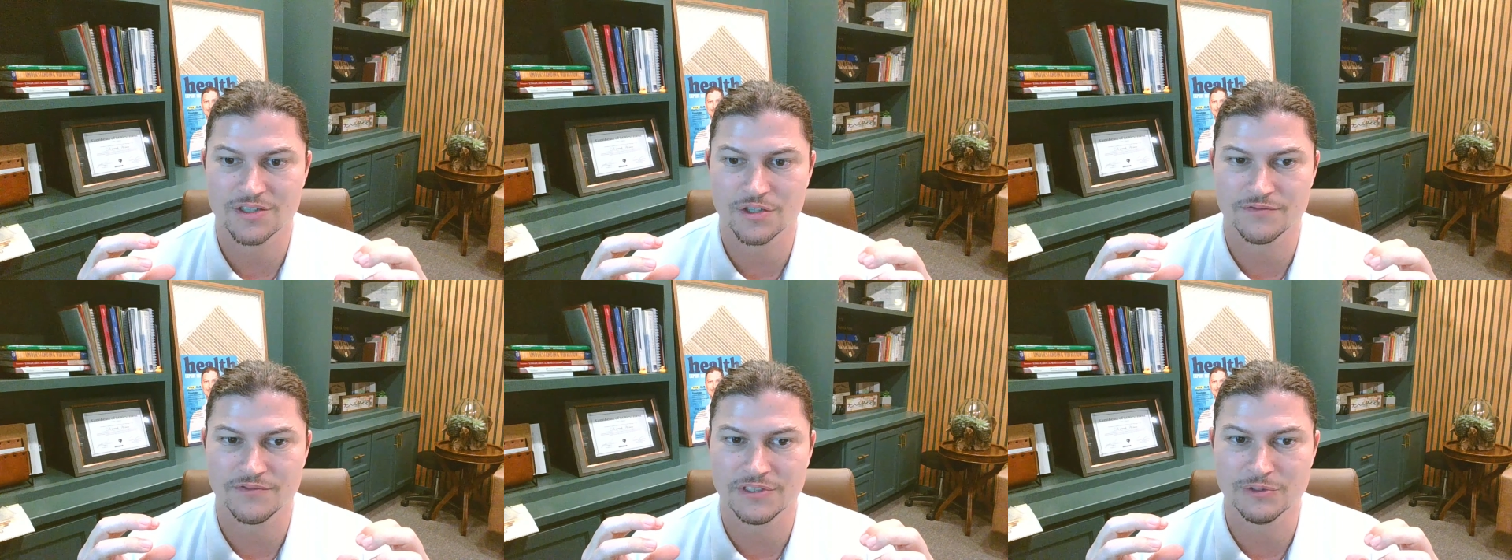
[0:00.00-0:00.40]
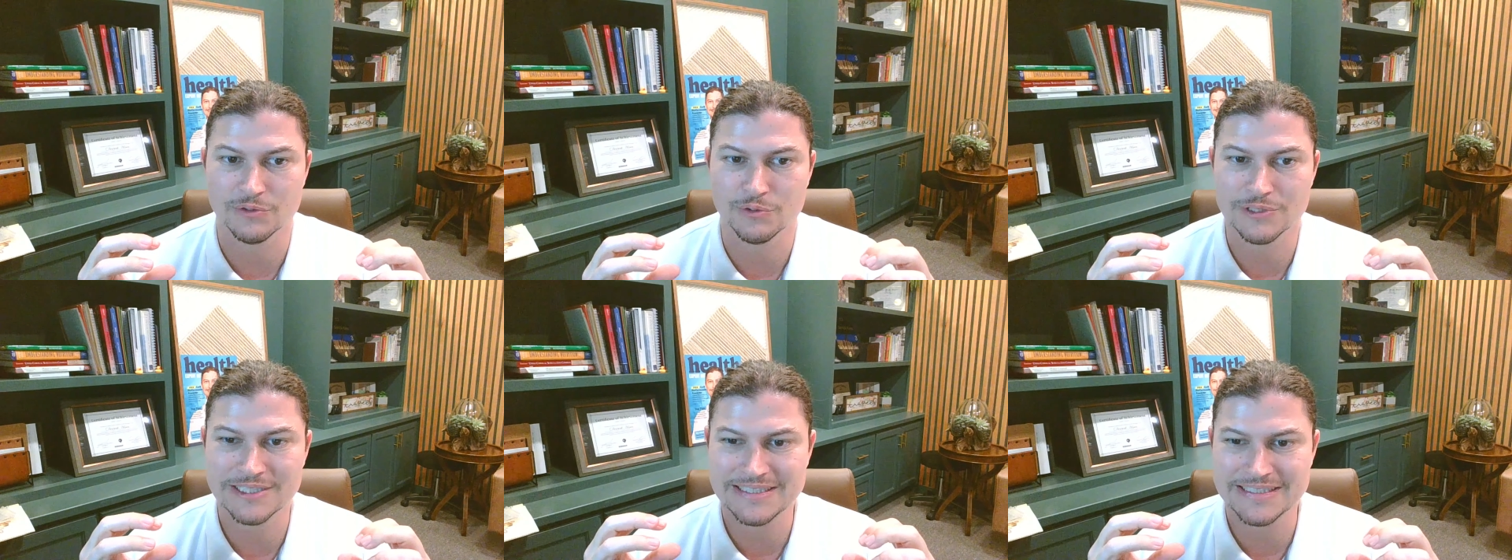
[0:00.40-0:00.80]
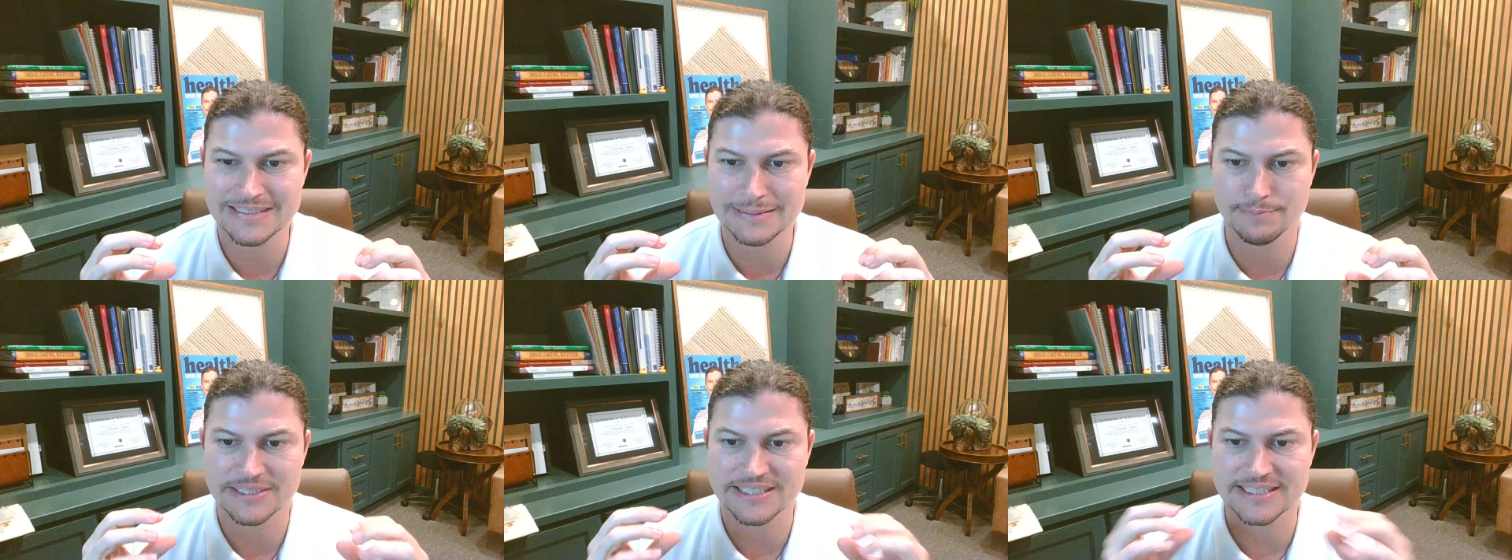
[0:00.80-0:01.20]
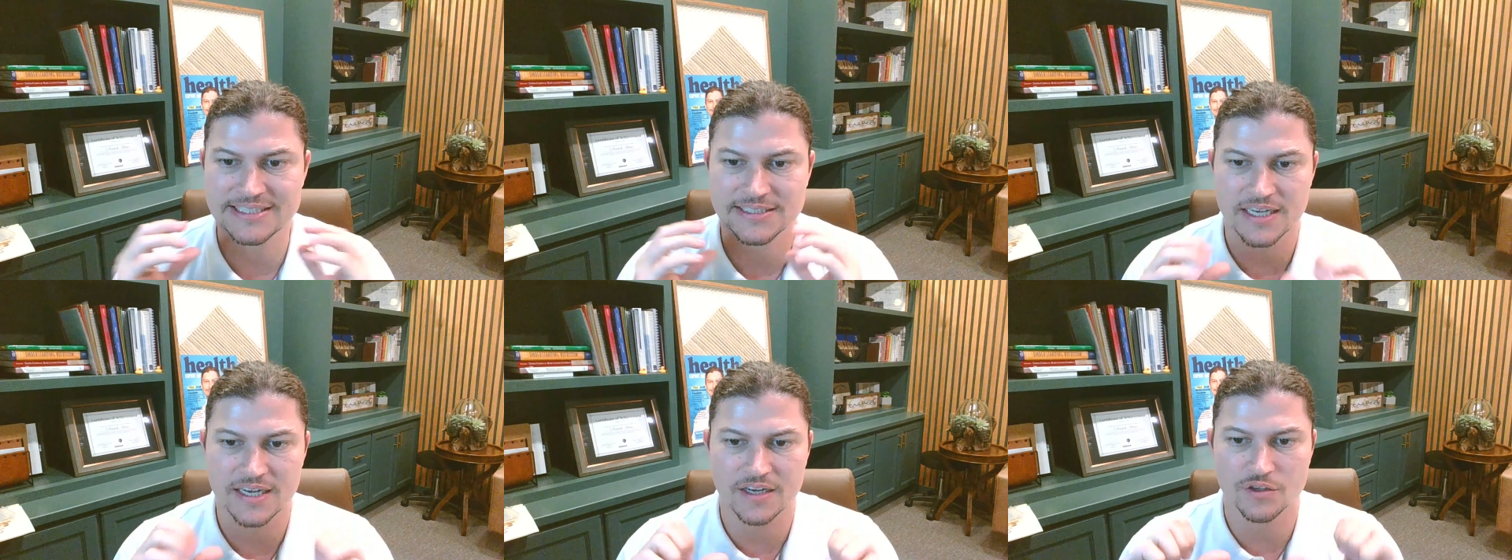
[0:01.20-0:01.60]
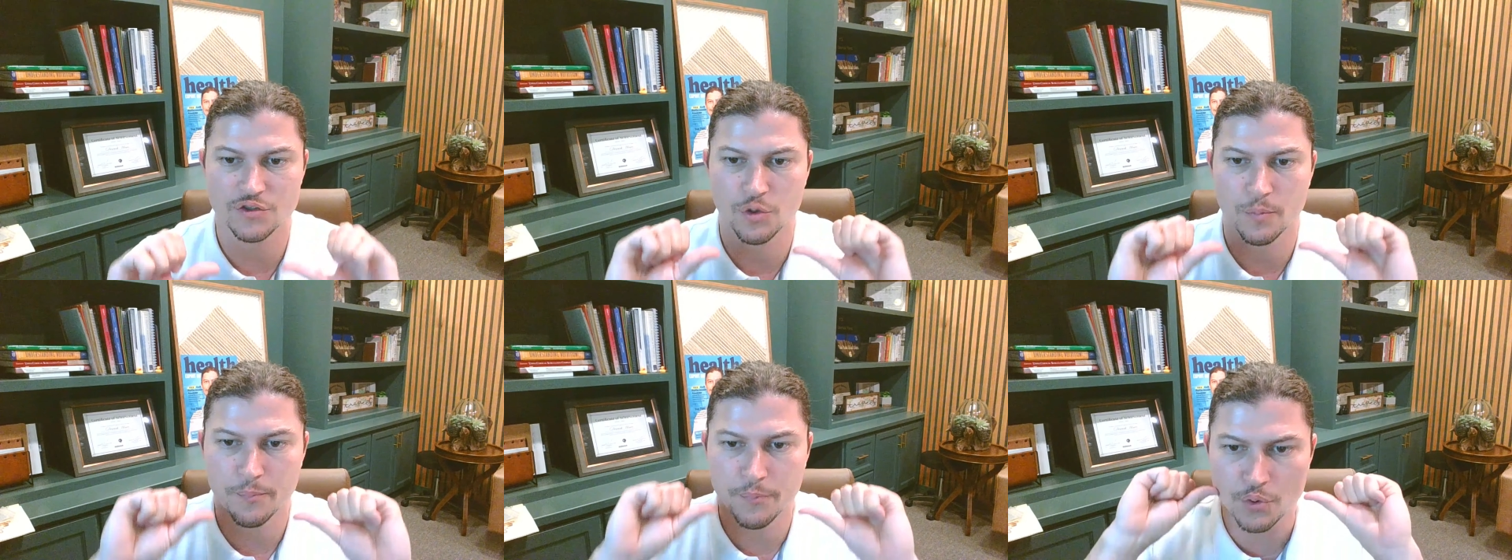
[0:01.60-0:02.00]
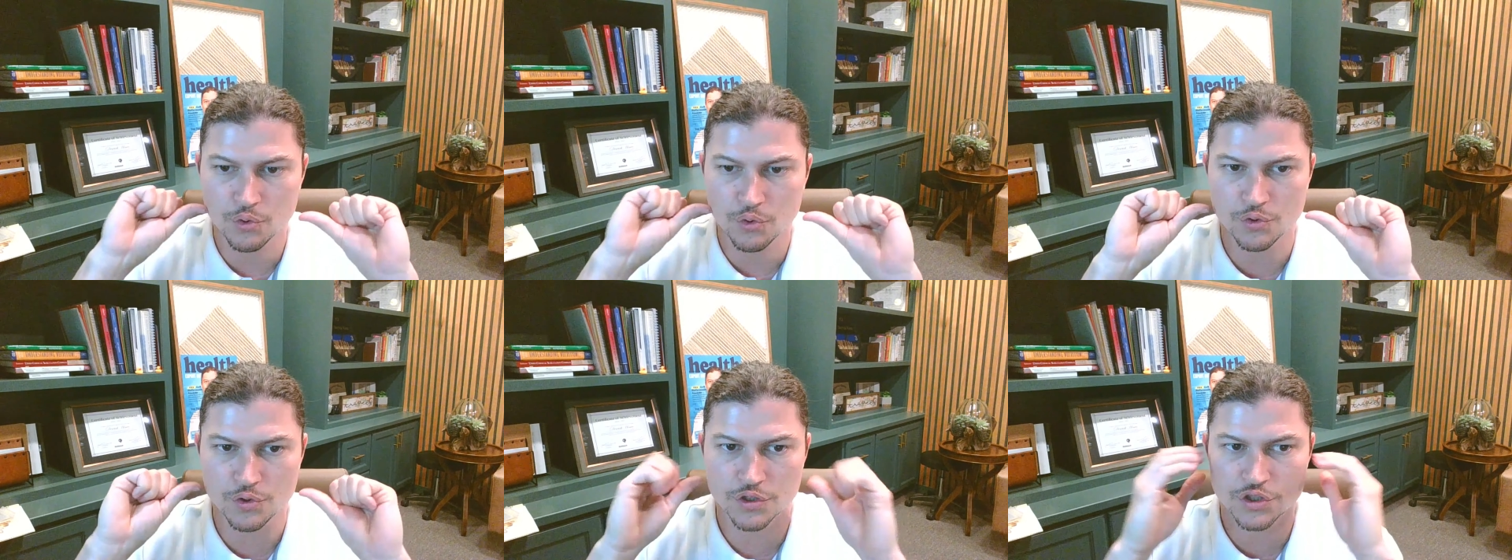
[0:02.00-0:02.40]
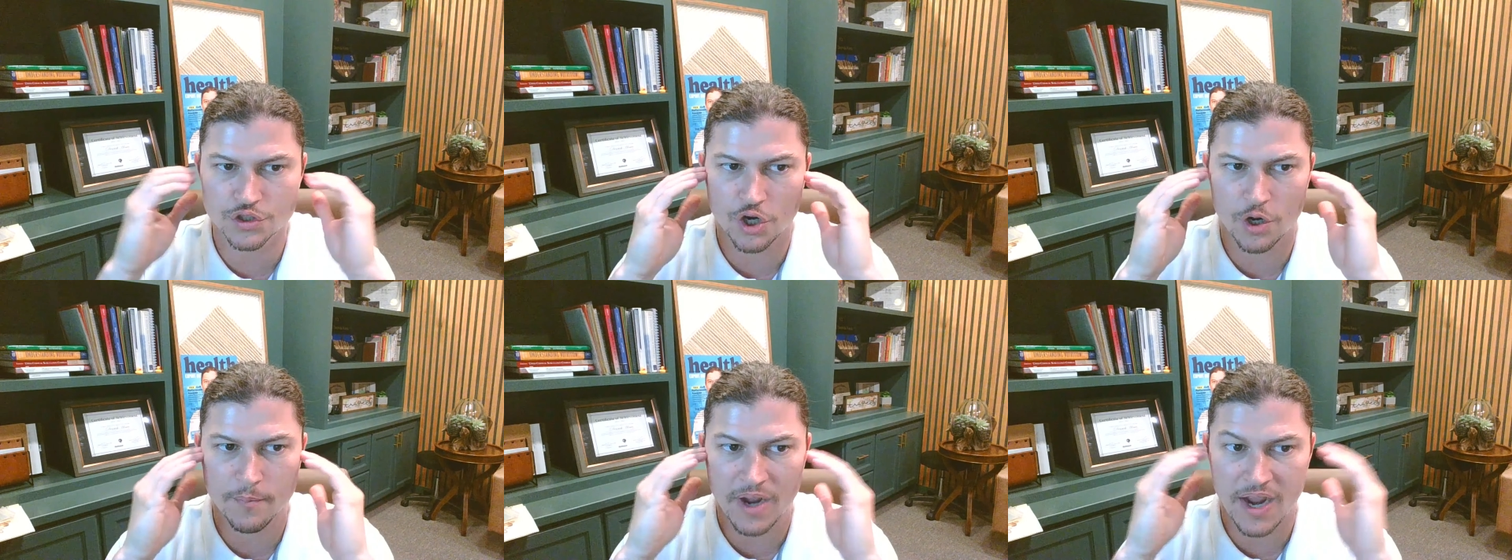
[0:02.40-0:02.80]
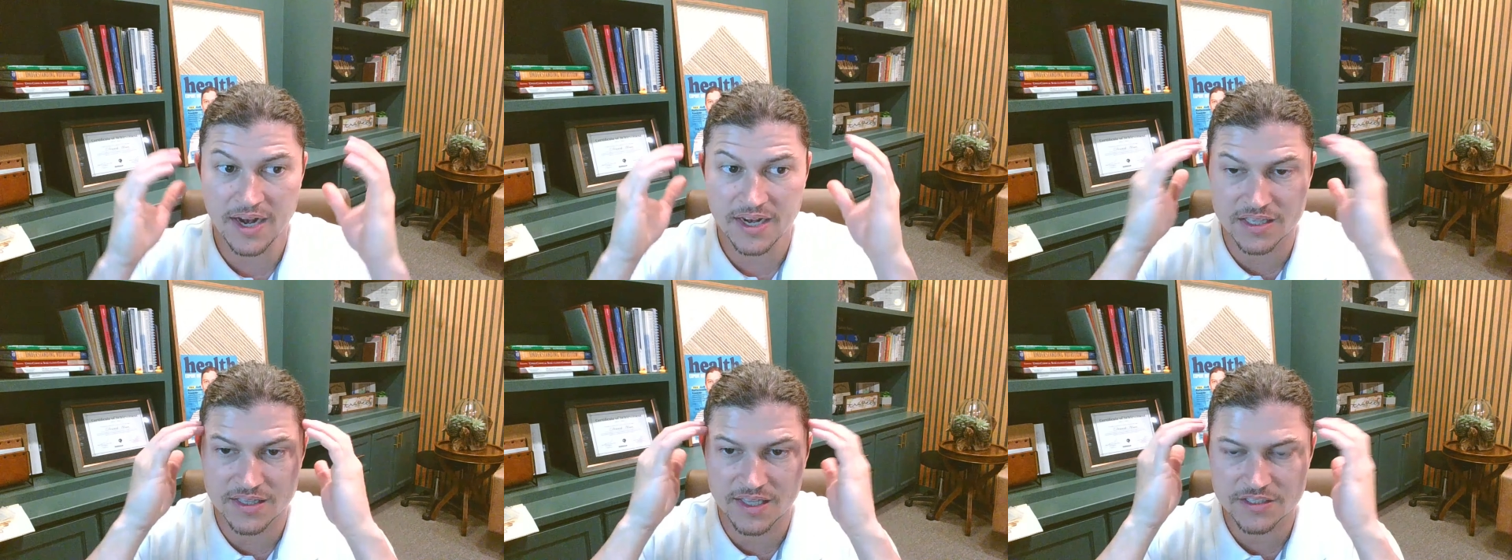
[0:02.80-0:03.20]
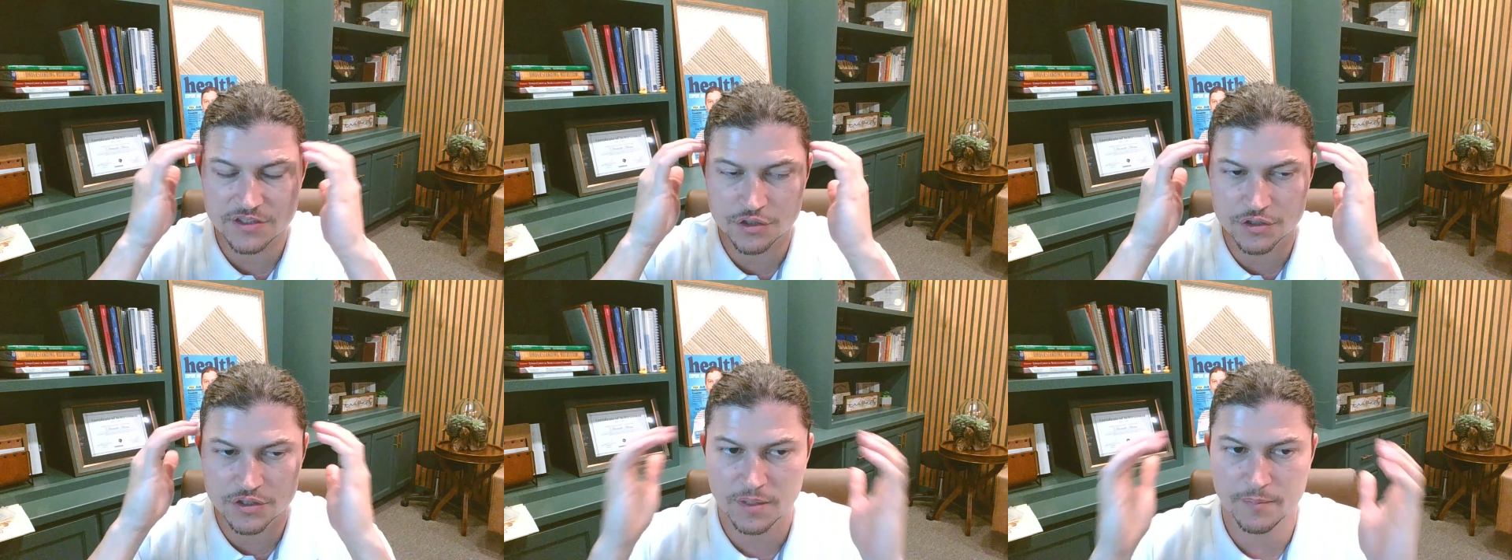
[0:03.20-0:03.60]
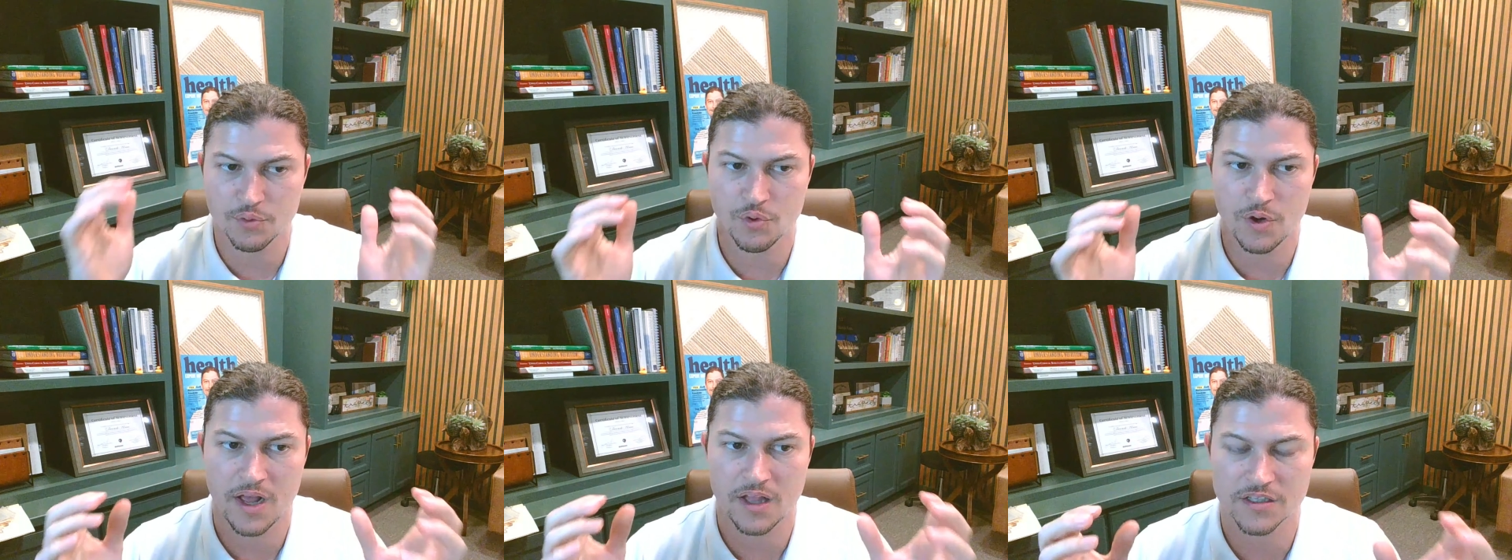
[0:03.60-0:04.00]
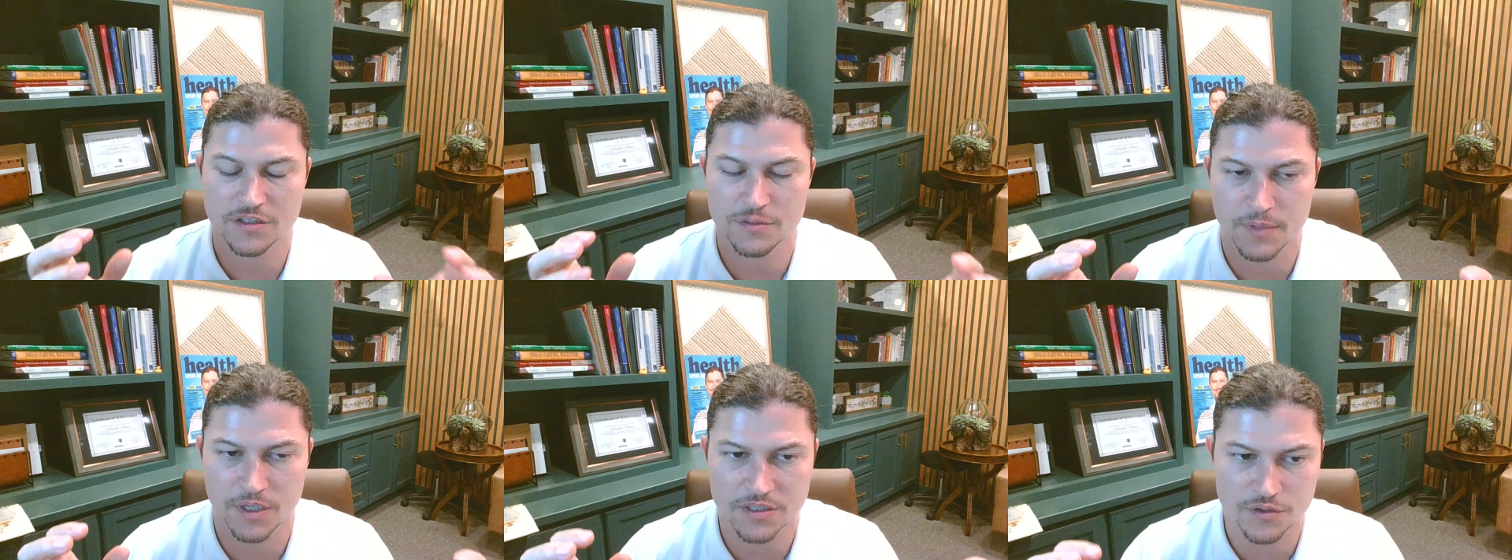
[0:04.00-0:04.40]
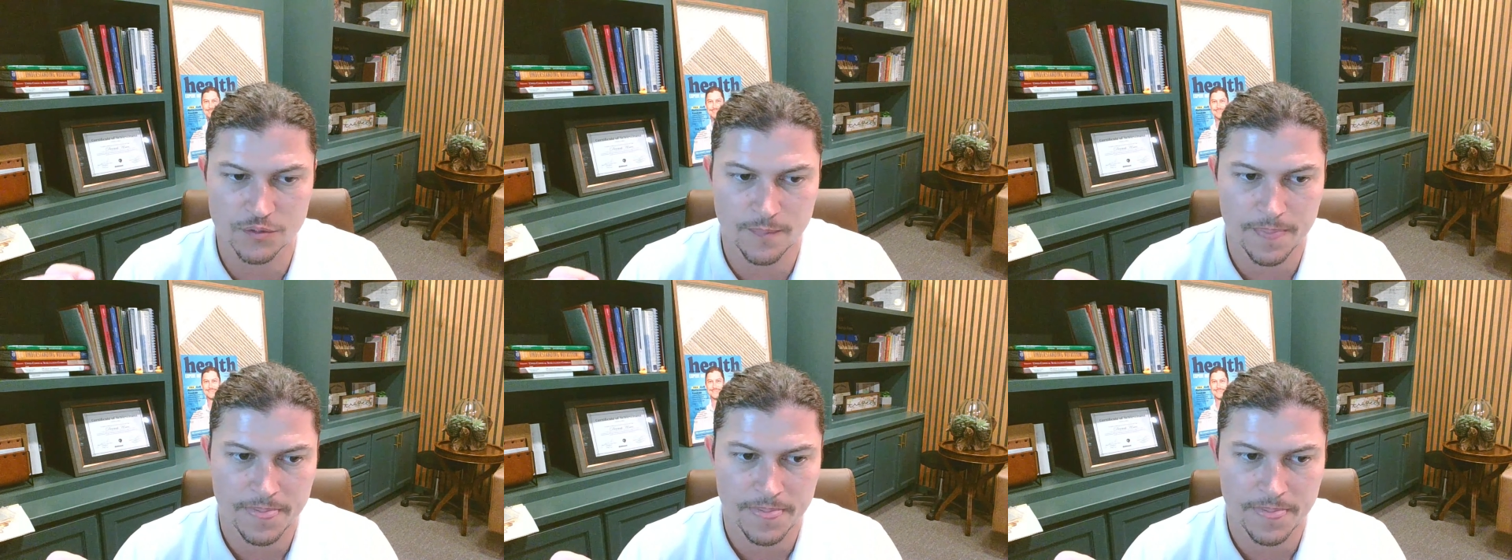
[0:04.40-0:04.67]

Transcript: So if you really bite down, you'll pull your jaw back, and that's your temporalis muscle.